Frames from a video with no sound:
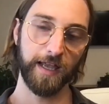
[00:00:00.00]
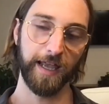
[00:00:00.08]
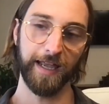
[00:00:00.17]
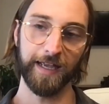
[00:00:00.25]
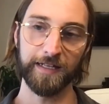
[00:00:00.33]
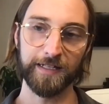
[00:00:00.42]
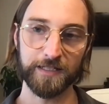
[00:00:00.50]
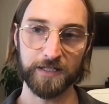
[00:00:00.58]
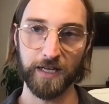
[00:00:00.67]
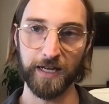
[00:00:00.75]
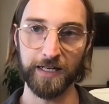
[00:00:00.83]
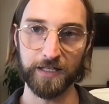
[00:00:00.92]
and
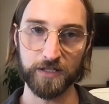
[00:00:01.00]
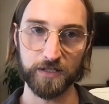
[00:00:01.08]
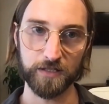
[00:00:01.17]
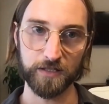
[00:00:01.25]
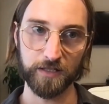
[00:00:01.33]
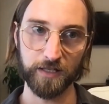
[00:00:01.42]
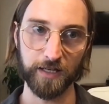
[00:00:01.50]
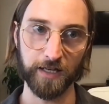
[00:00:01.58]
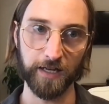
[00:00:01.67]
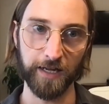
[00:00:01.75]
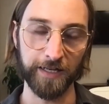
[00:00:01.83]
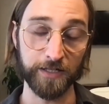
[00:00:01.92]
it's
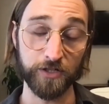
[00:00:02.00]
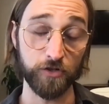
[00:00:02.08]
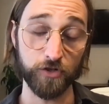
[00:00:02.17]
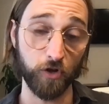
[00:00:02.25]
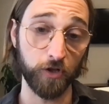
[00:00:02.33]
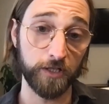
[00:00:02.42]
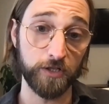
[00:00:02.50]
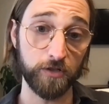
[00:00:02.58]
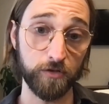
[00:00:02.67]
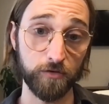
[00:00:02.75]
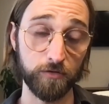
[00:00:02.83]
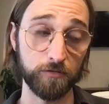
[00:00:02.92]
used only
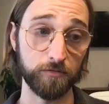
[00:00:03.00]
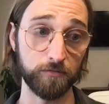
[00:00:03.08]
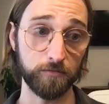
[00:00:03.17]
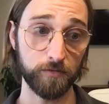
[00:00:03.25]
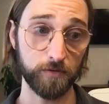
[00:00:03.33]
to